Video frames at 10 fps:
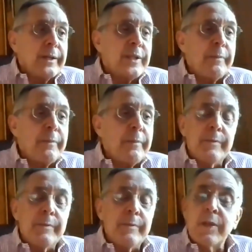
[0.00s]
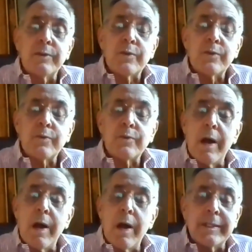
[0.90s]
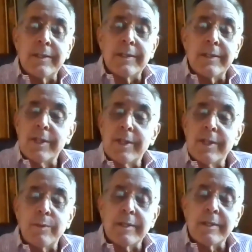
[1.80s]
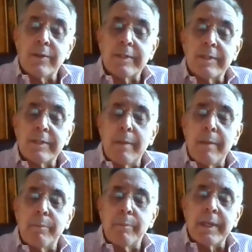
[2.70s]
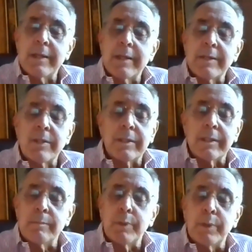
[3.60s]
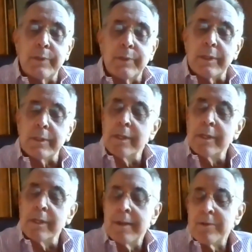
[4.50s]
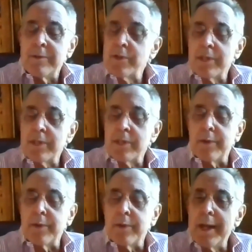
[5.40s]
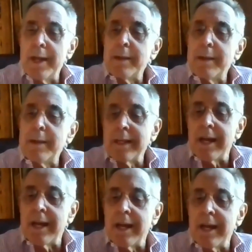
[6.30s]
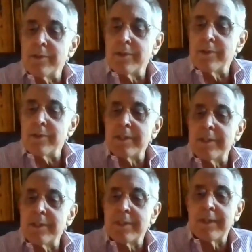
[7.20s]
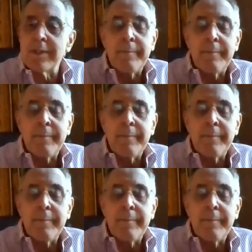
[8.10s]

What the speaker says: it's coming back so strongly these days because it's not being constantly polluted. So there are many bright sides to this.